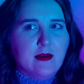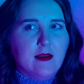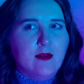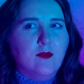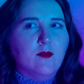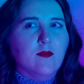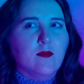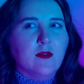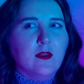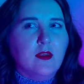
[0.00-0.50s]
I
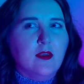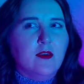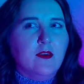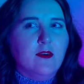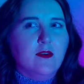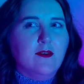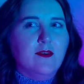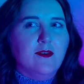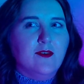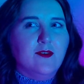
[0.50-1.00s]
don't
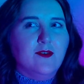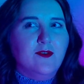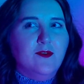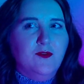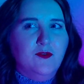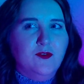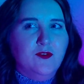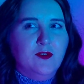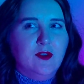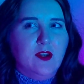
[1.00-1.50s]
think
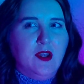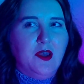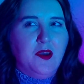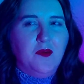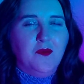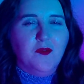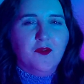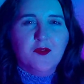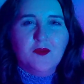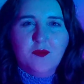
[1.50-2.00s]
you should
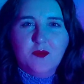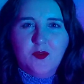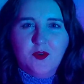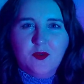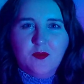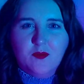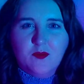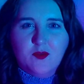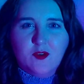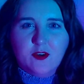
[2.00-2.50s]
ever
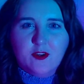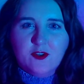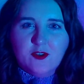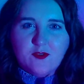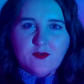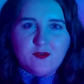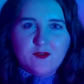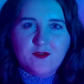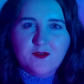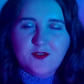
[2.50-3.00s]
put
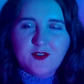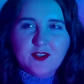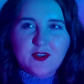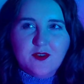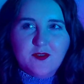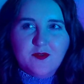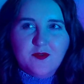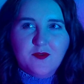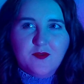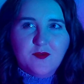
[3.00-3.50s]
pressure on
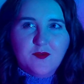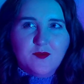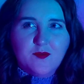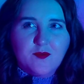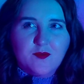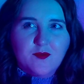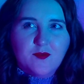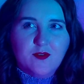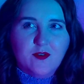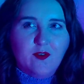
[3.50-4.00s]
yourself,
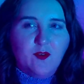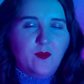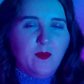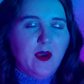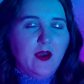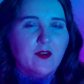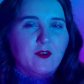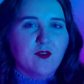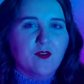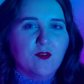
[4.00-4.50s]
no
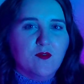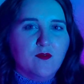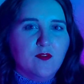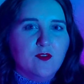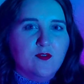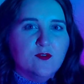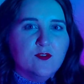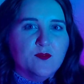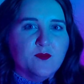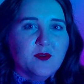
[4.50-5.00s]
matter your
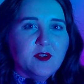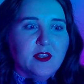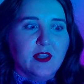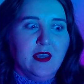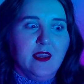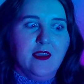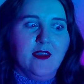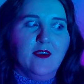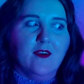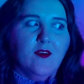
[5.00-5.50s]
views, but
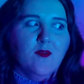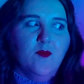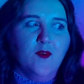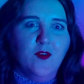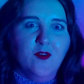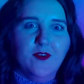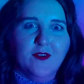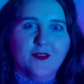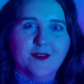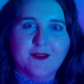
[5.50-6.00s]
like, come
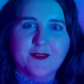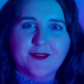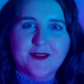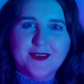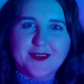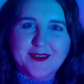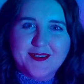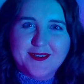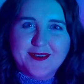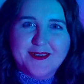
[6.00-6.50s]
on.
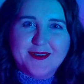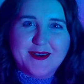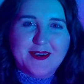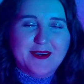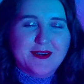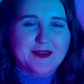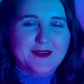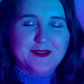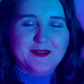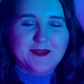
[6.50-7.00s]

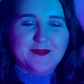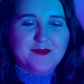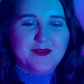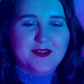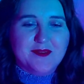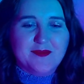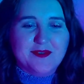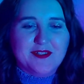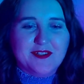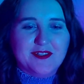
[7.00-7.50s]

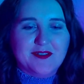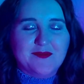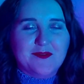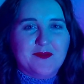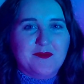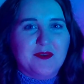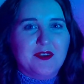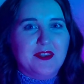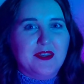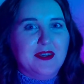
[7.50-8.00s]
Sometimes I just
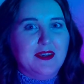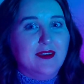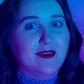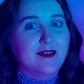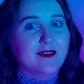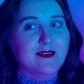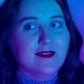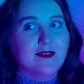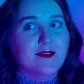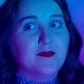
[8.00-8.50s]
want to be like,
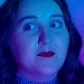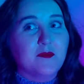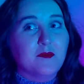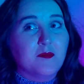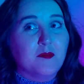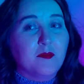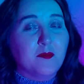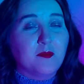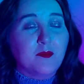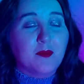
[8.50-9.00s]

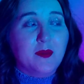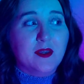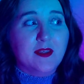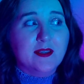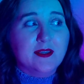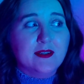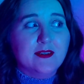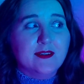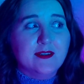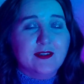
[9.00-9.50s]

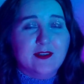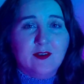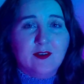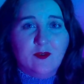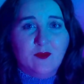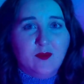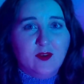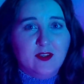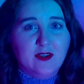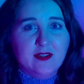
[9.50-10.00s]
basically
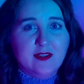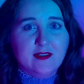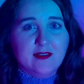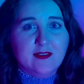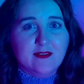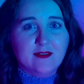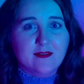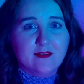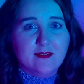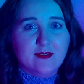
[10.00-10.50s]

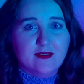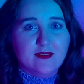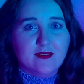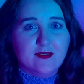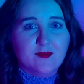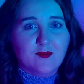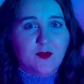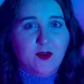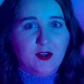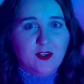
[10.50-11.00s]
nobody's
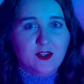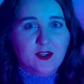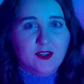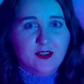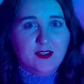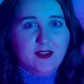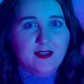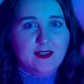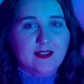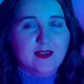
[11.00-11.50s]
watching
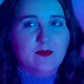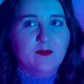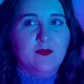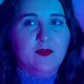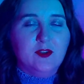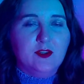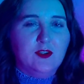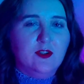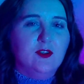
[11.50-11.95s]
these. I'm